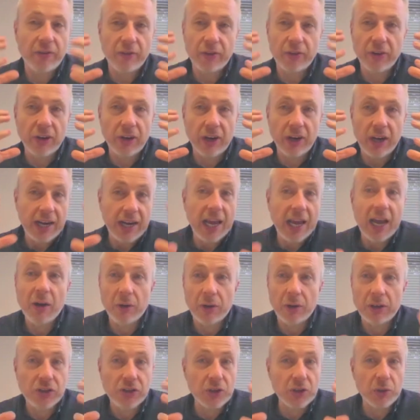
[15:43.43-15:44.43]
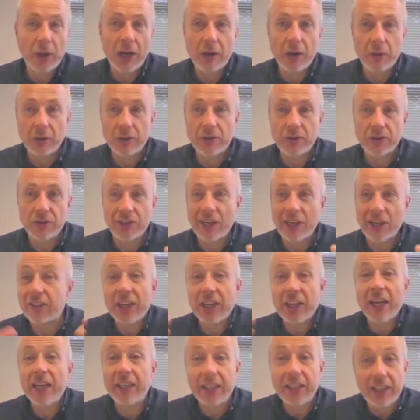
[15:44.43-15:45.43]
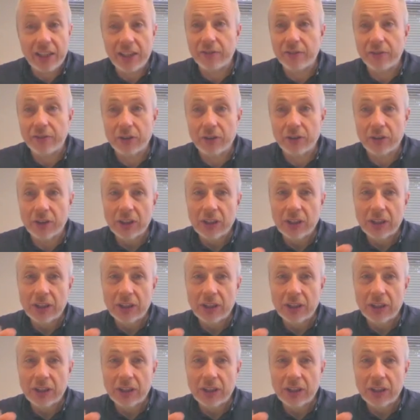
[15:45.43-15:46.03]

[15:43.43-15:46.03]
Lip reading: for an hour, 2 hours a day, even